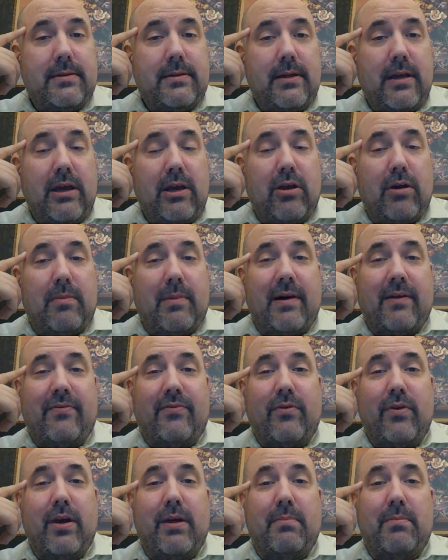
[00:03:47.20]
my
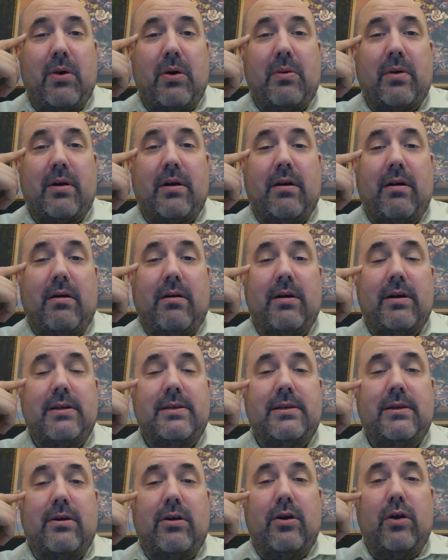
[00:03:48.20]
friend Beauregard,
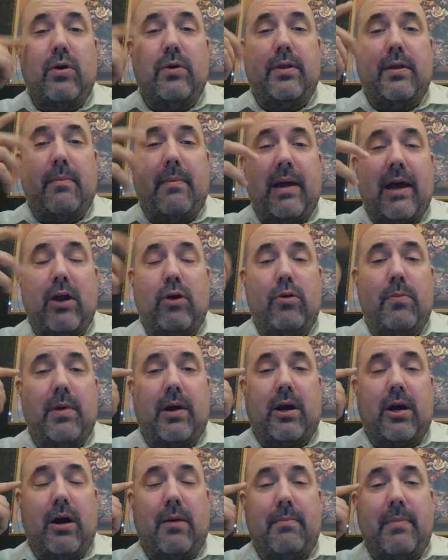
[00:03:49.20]
or the man who
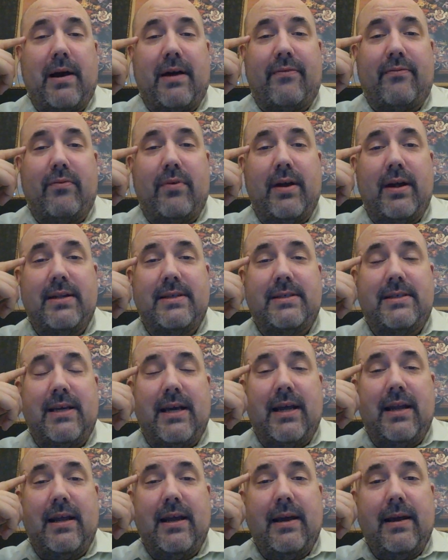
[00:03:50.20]
become my friend,
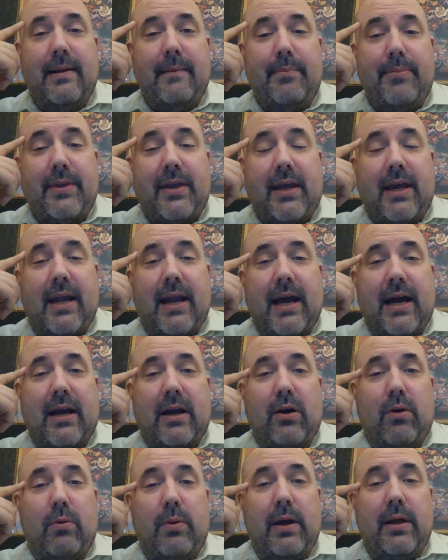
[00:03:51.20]
said, "Can I
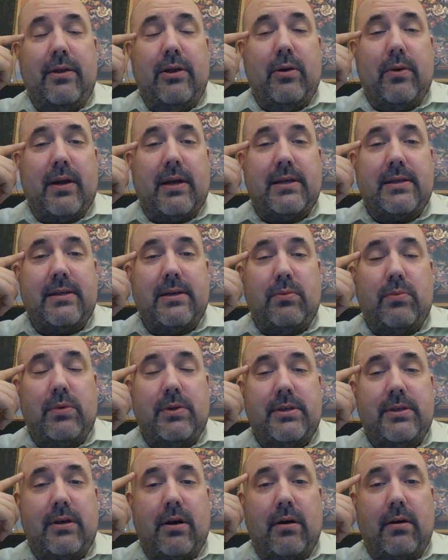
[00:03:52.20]
go with you?" And I said,
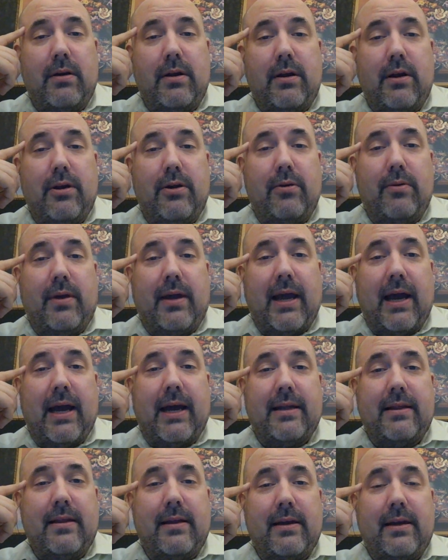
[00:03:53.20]
"Well, certainly. Are you
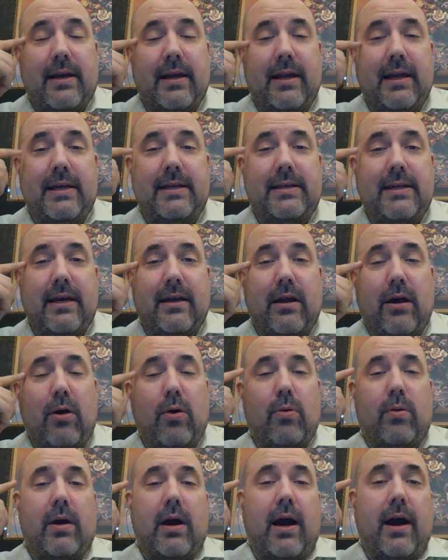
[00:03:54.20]
Catholic?" And he said,
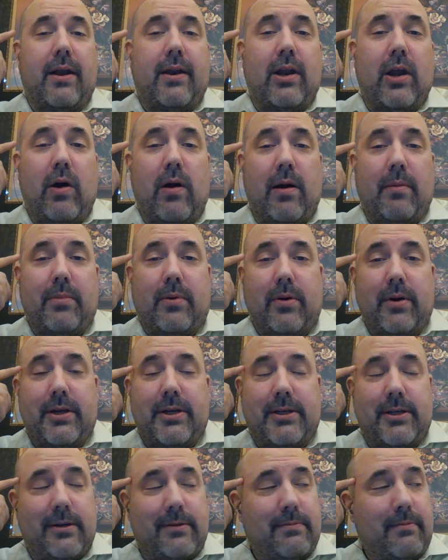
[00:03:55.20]
"Oh God, no, I'm
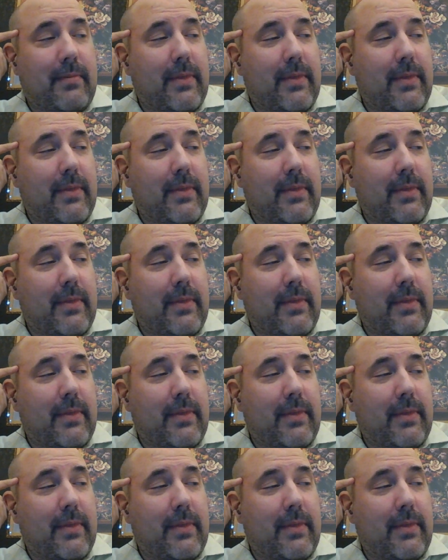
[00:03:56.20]
Christian."